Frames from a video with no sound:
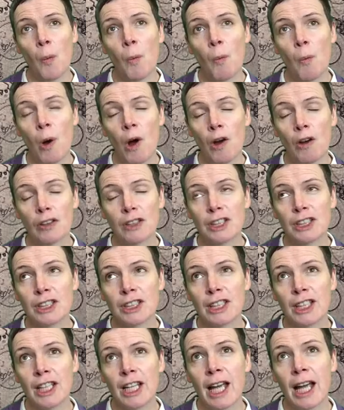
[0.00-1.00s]
what
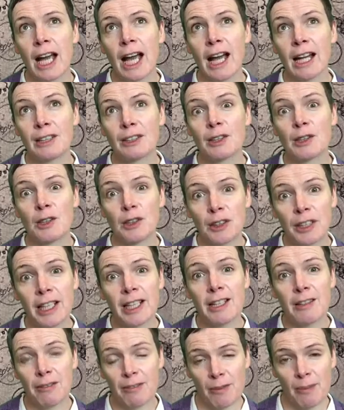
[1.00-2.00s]
Anne
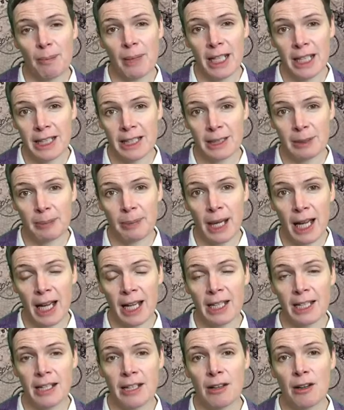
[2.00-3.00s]
Cunliffe means
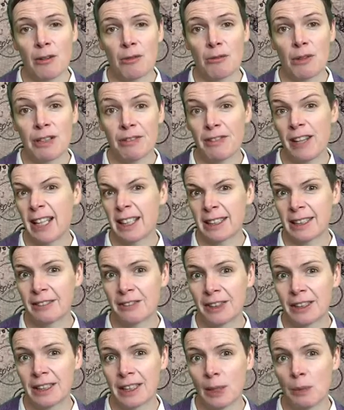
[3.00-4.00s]
by
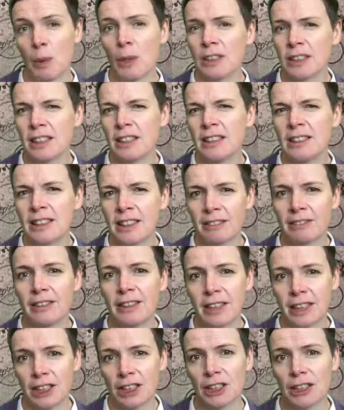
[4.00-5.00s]
reflexivity. What's her
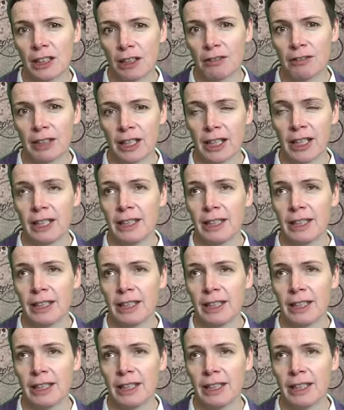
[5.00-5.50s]
definition of it?